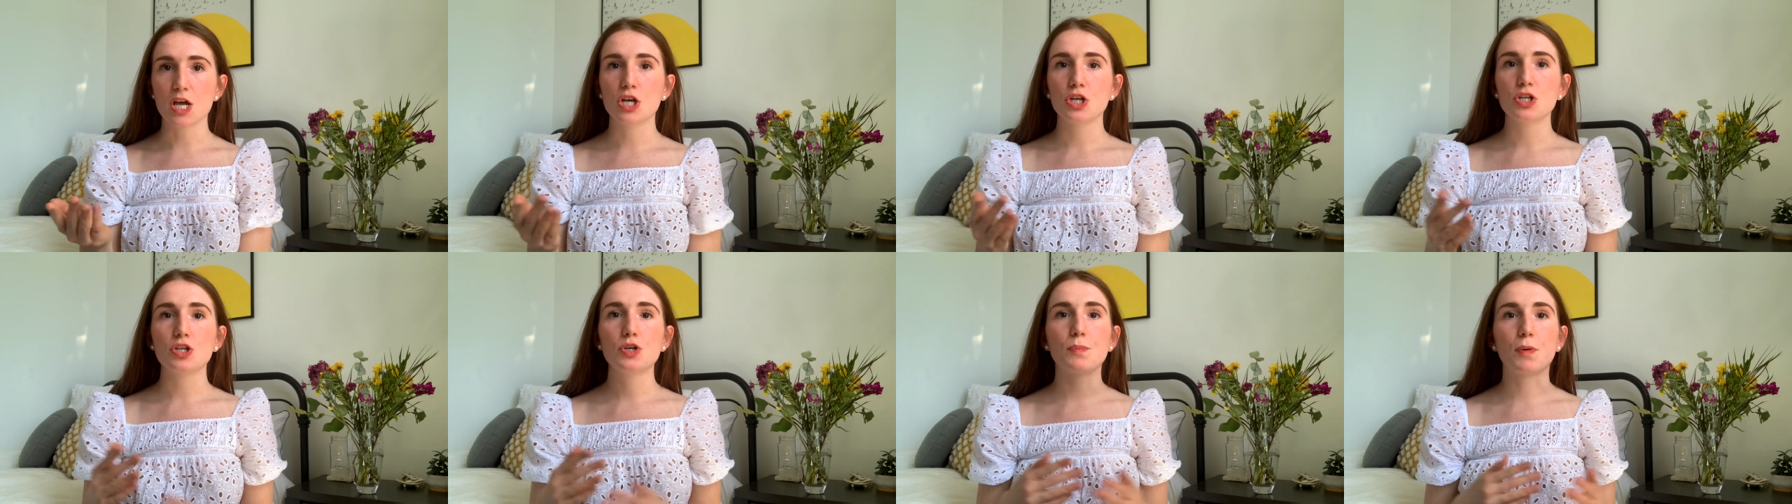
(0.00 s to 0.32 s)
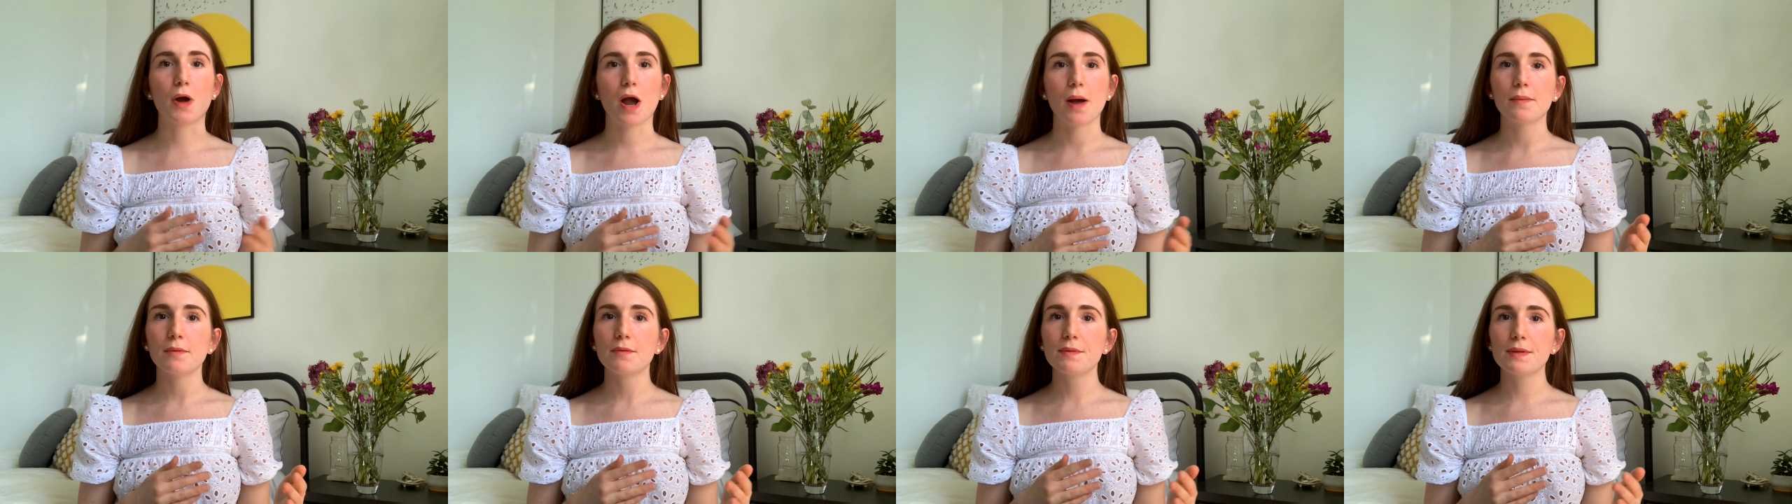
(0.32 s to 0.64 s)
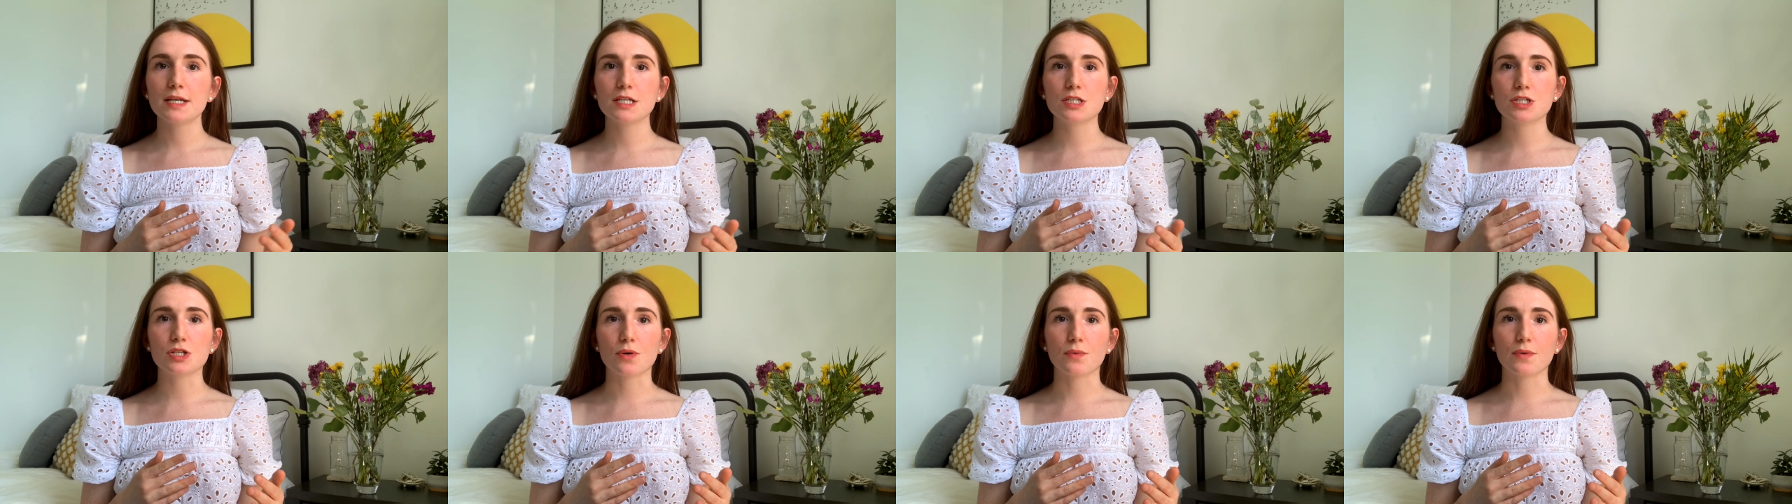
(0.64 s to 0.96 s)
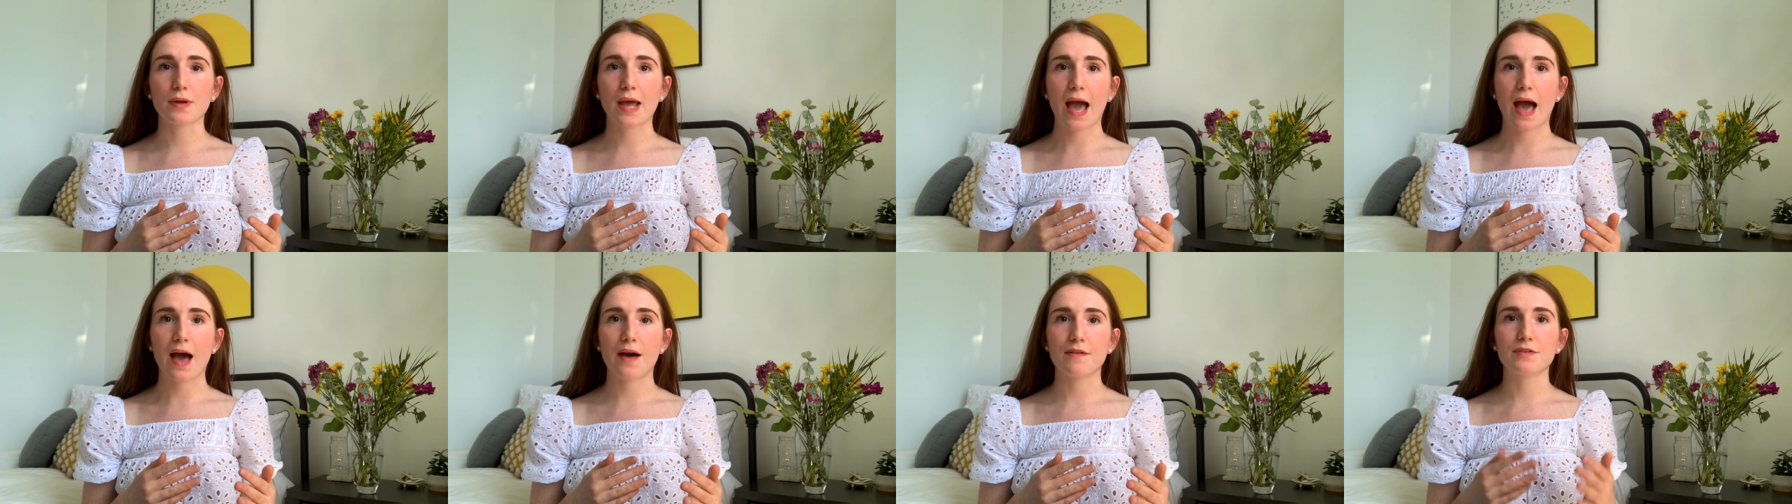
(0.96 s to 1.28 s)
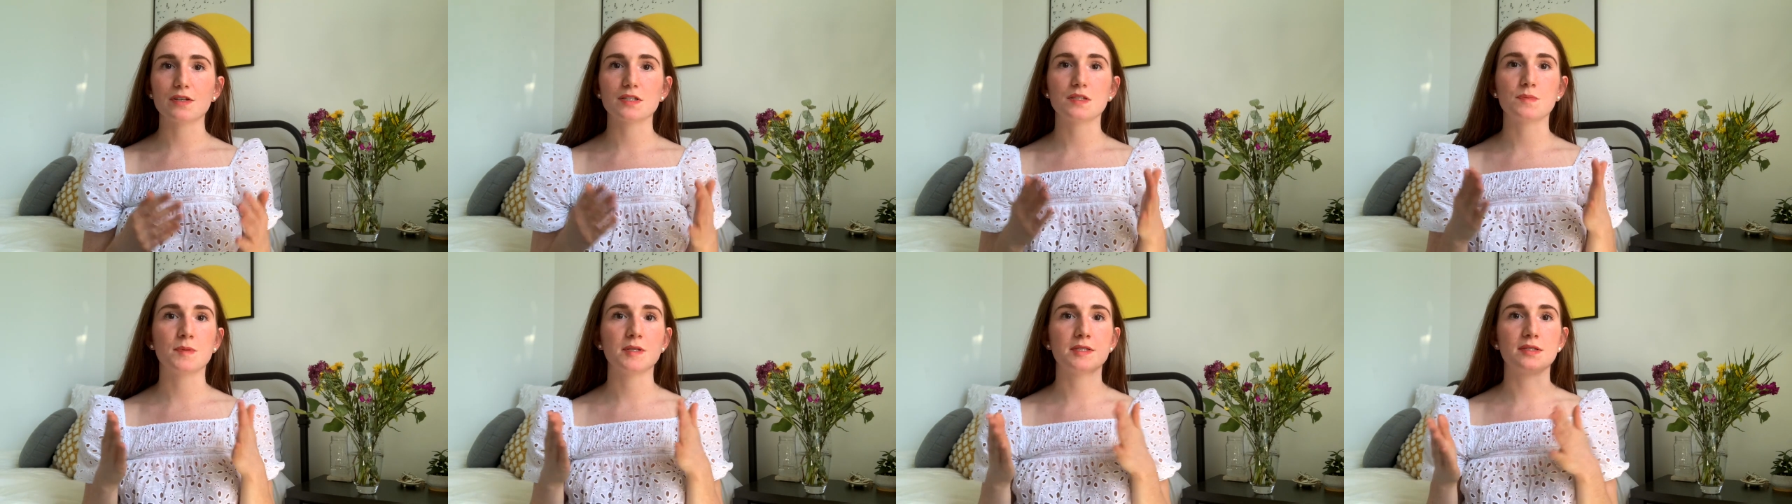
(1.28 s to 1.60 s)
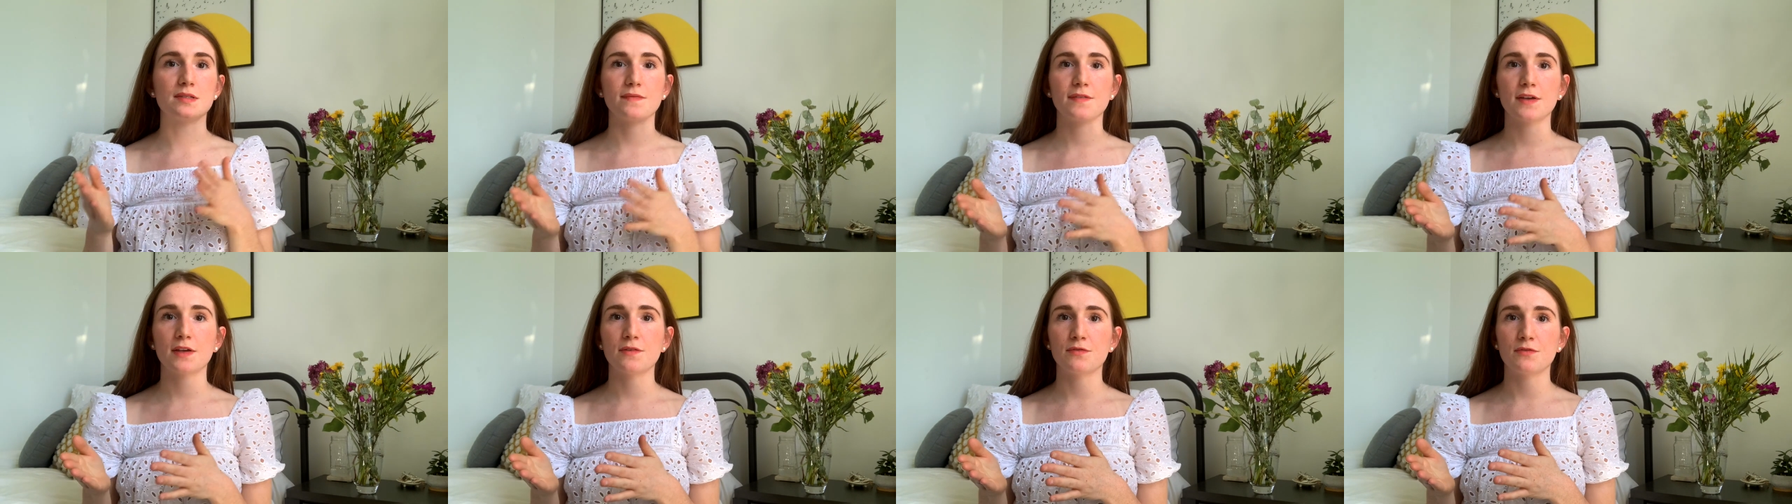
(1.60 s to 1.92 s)
you probably don't have a
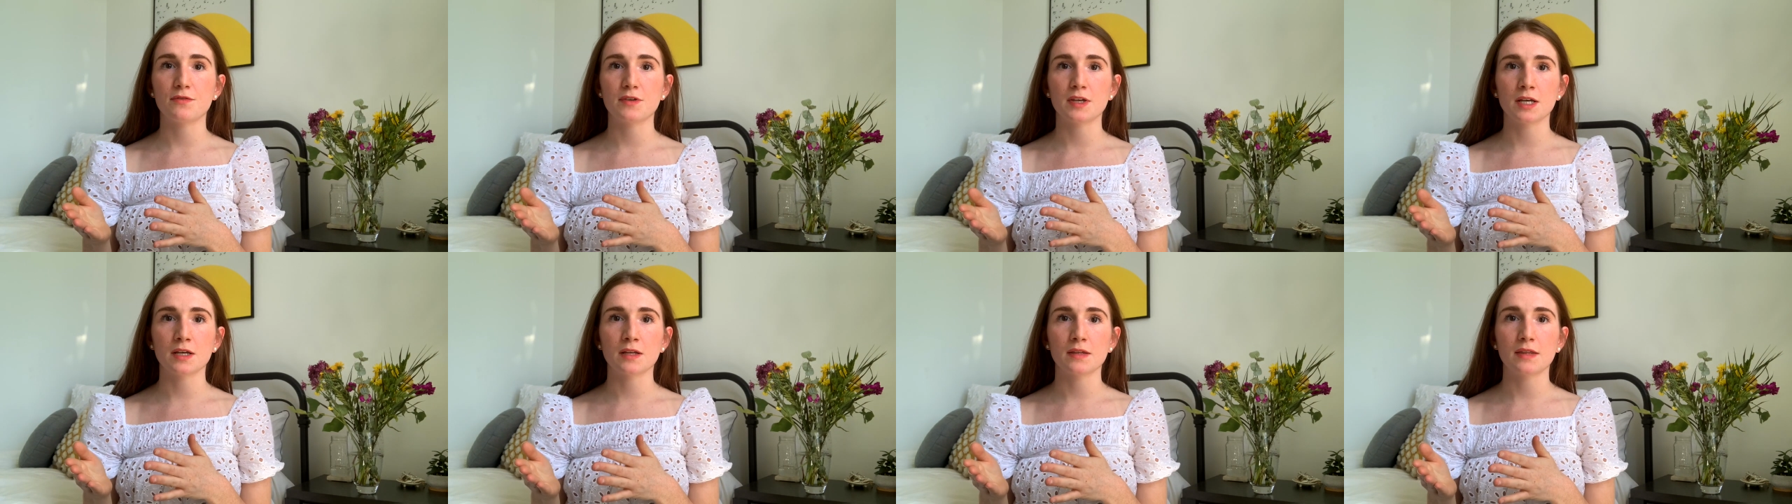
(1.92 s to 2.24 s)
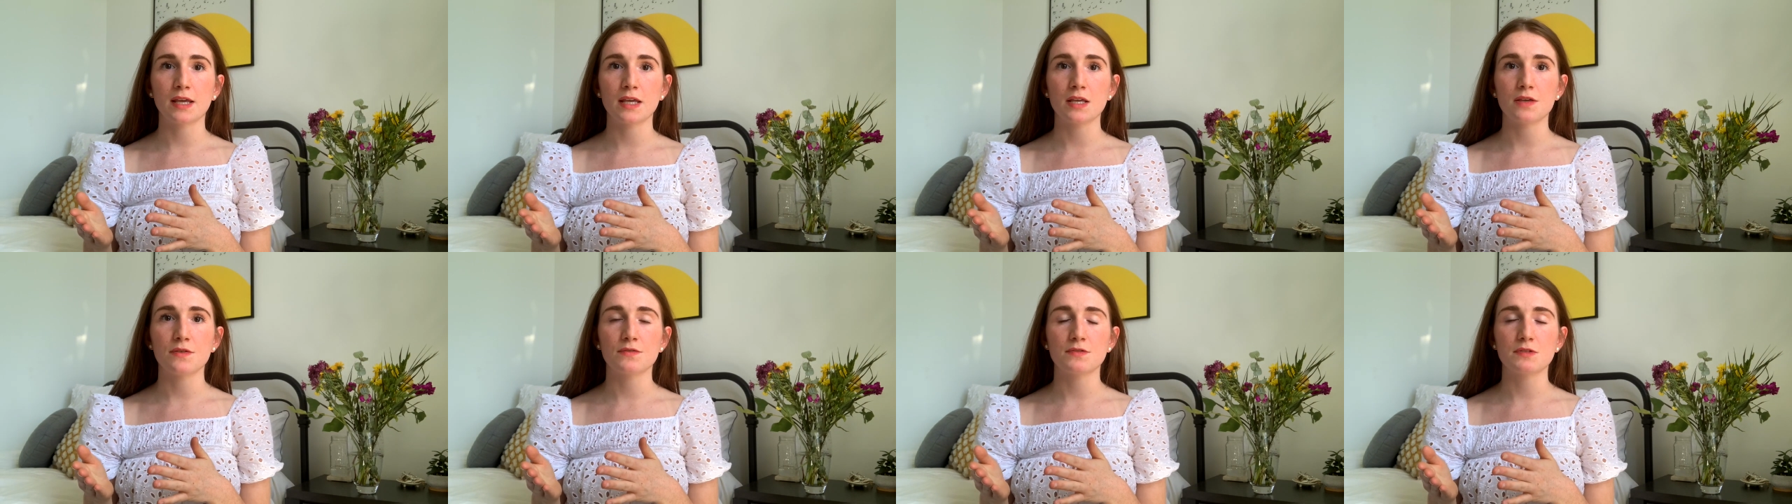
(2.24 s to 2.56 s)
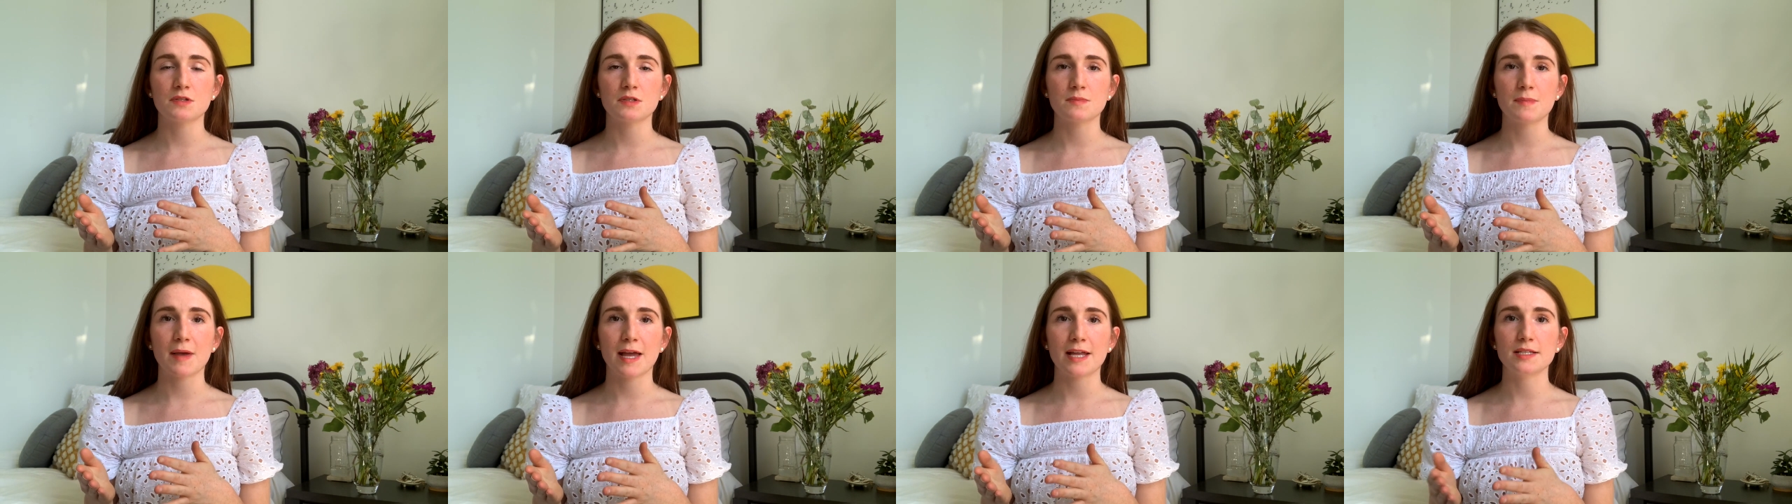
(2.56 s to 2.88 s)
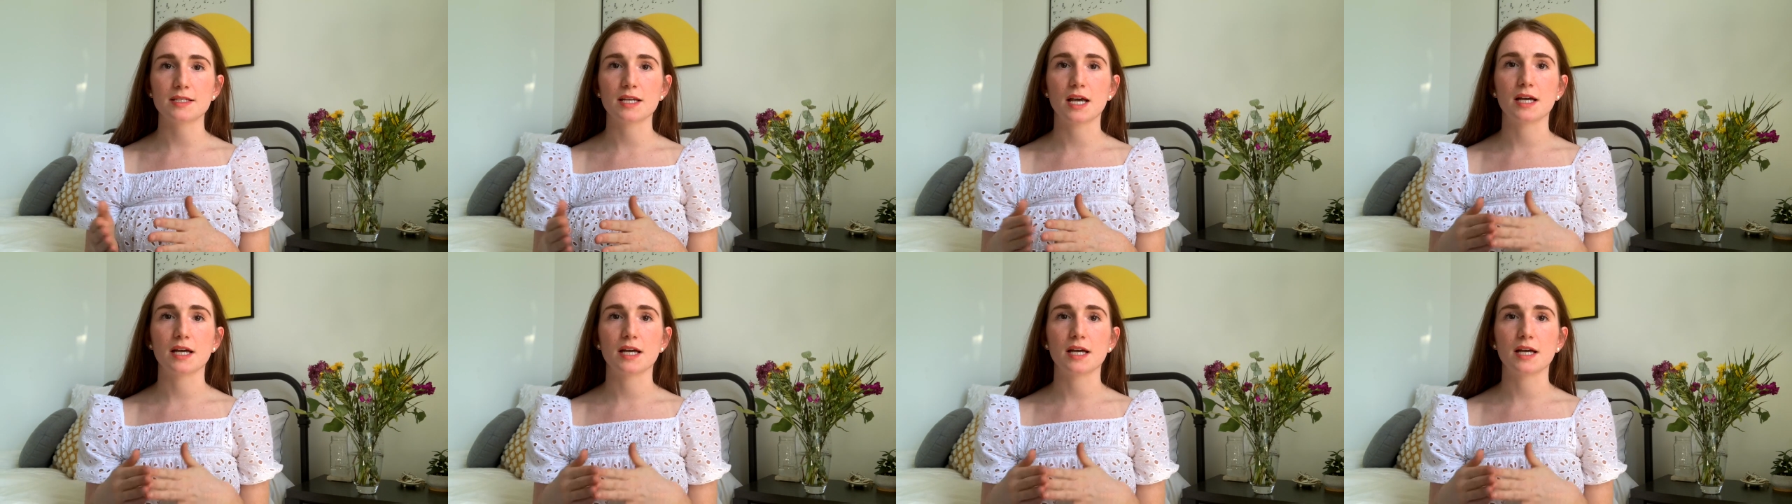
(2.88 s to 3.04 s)
specific field that you've spent